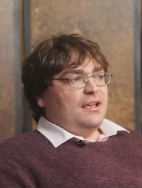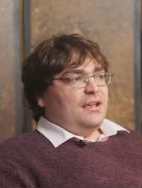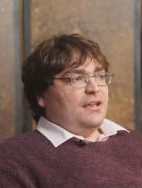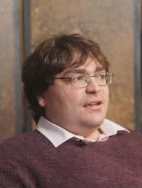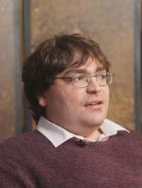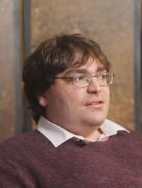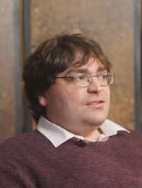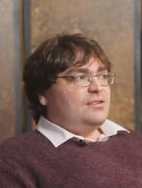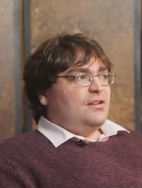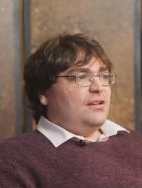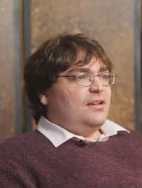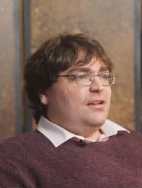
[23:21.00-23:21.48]

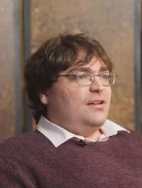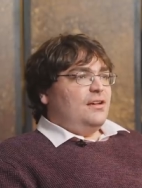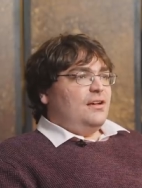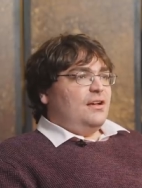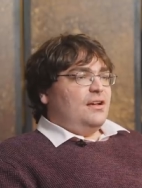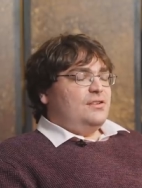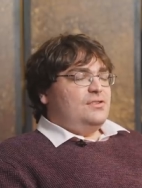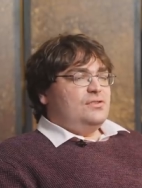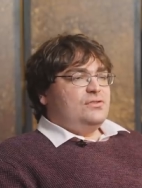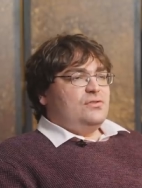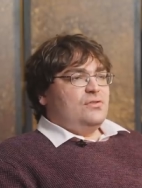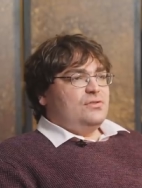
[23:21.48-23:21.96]
it's like,
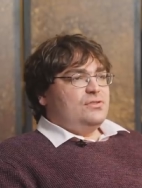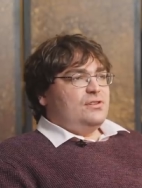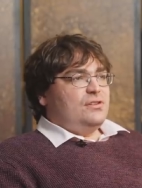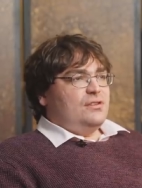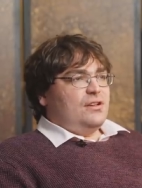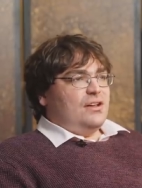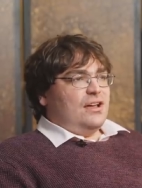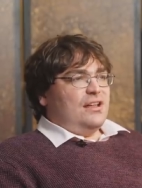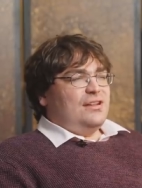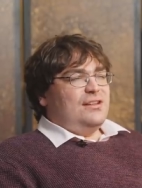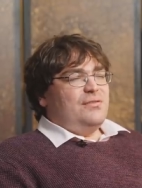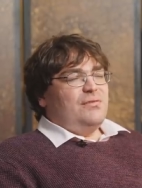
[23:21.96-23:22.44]
I
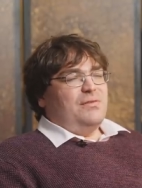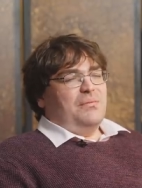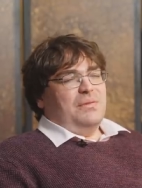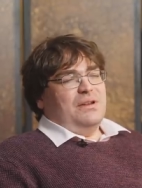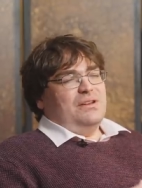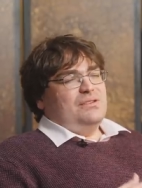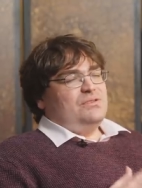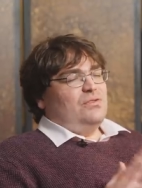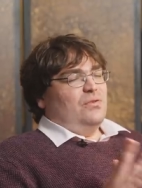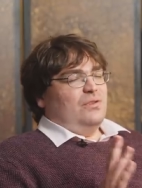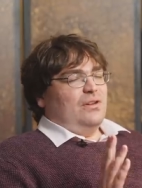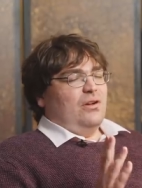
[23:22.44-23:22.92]
know, I
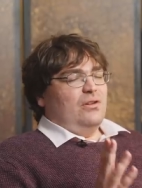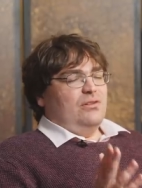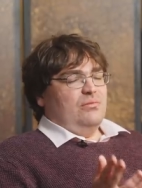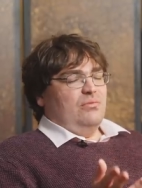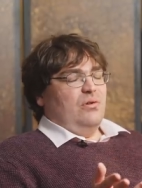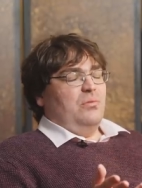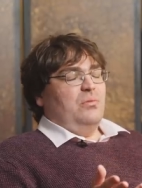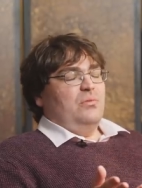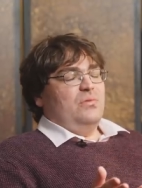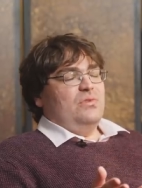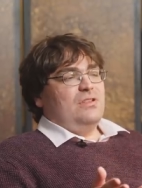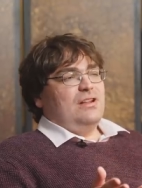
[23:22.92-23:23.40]
mean, it's not the only
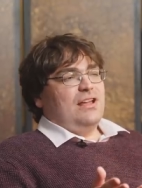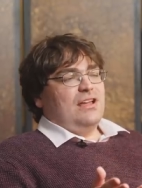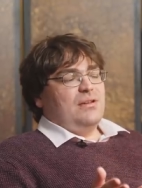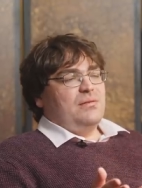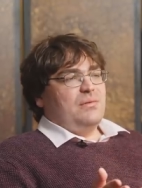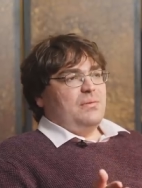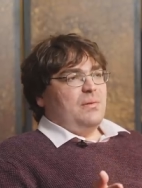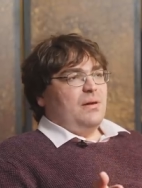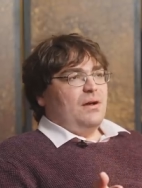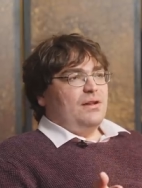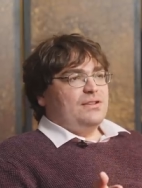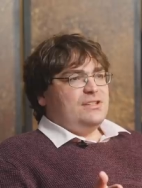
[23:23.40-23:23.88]
problem with the
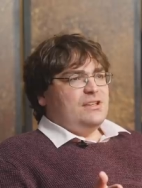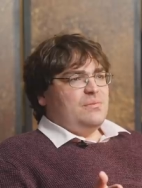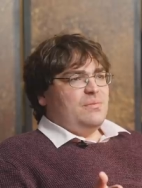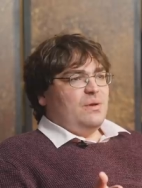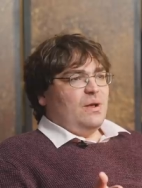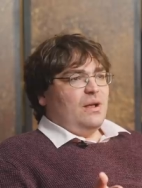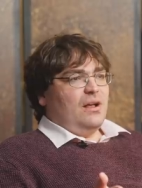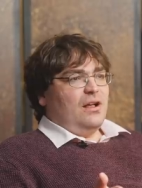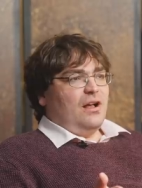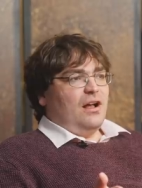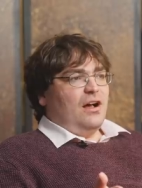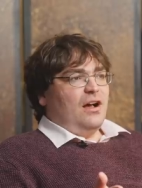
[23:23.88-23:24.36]
Labour Party,
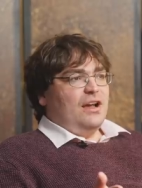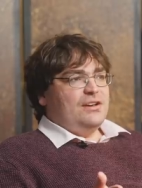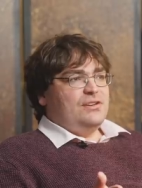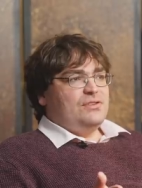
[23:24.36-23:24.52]
but